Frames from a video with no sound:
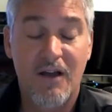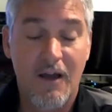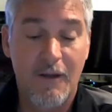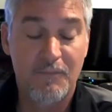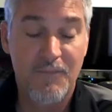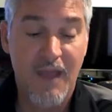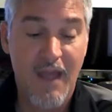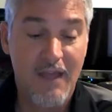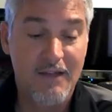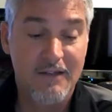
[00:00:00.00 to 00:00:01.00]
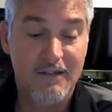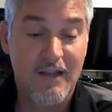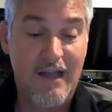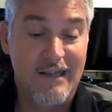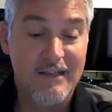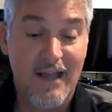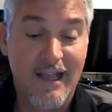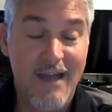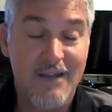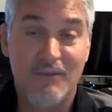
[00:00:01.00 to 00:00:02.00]
and I
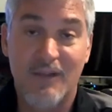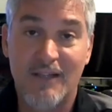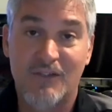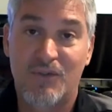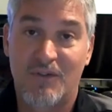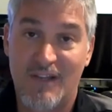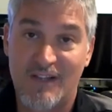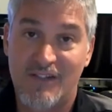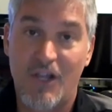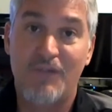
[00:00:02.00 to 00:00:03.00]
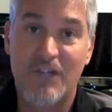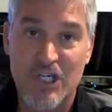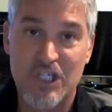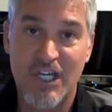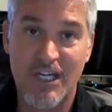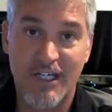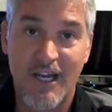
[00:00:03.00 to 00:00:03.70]
kind of sort of self-initiated.